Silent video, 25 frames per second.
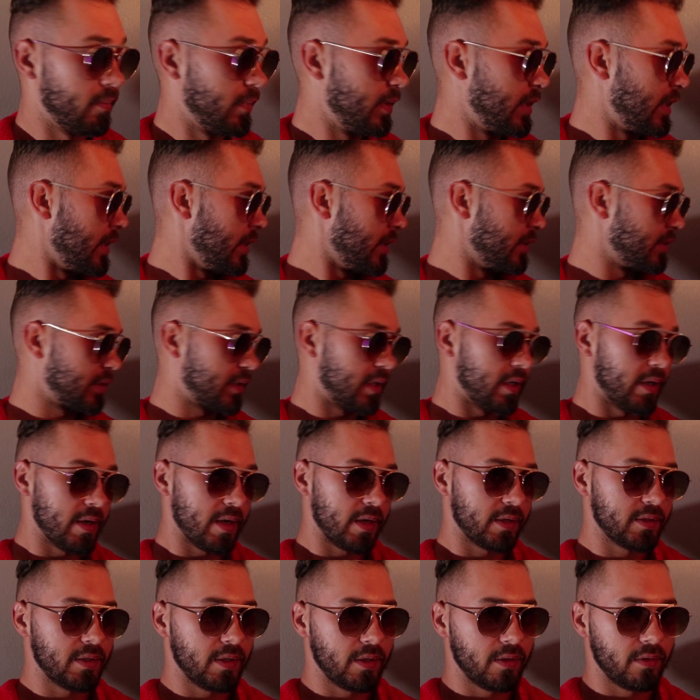is
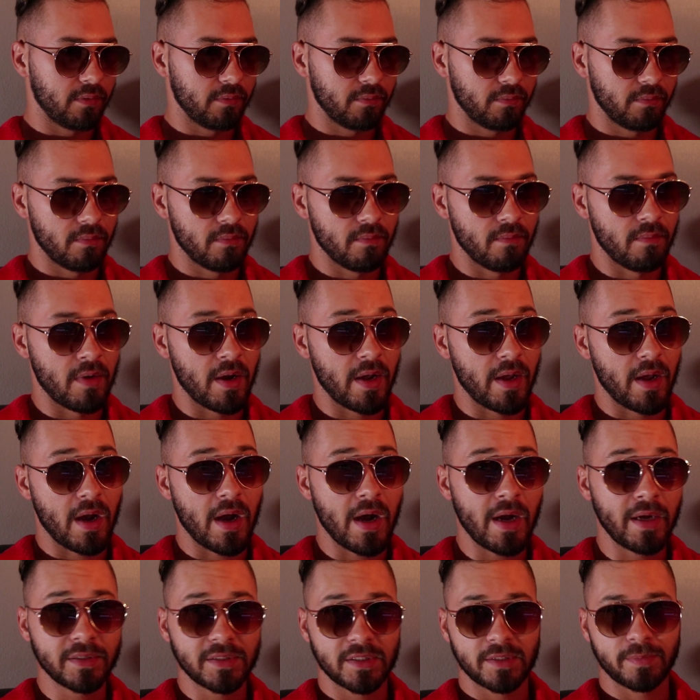connecting my
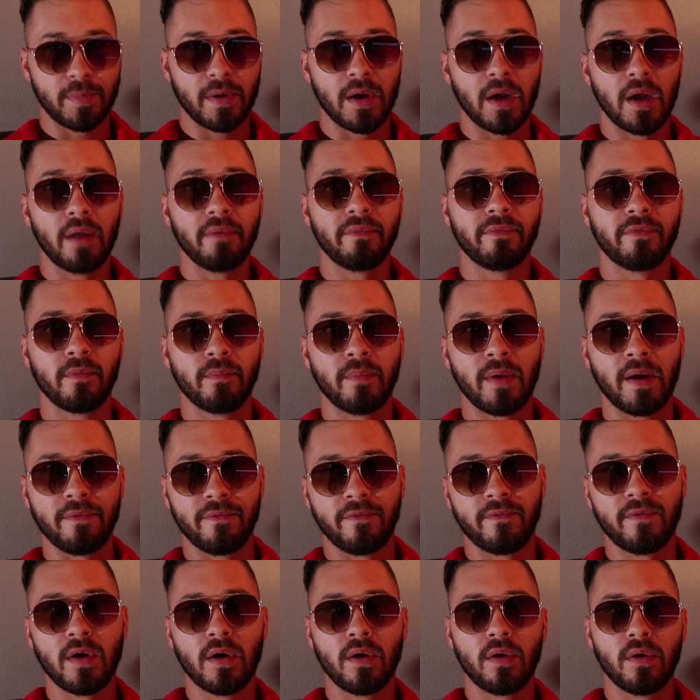hotspot from my
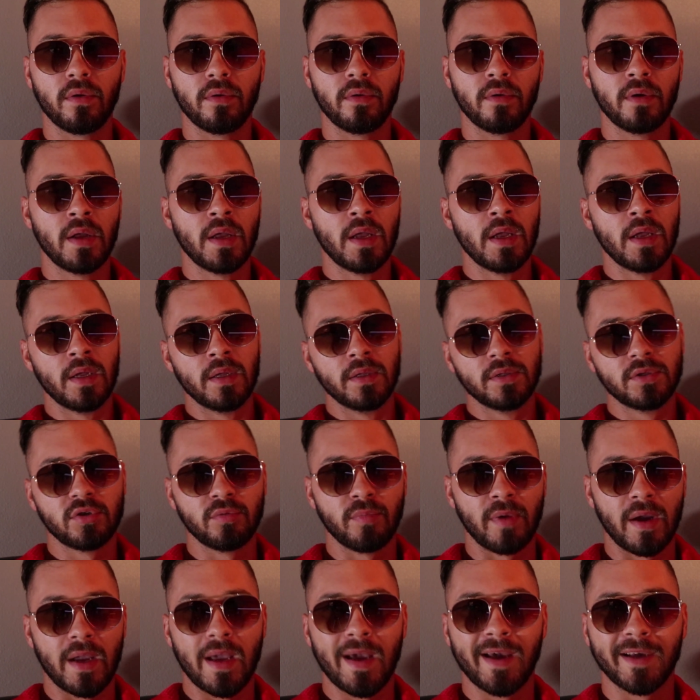phone to
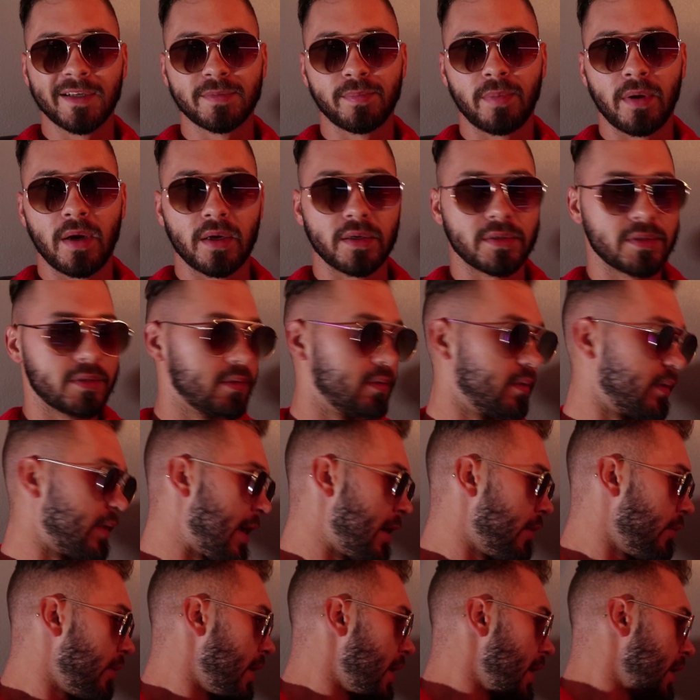my Xbox.
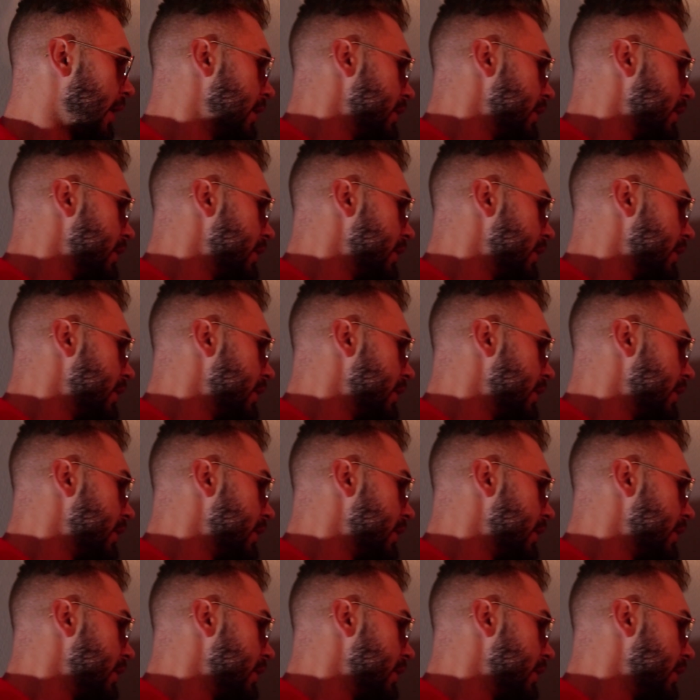That way I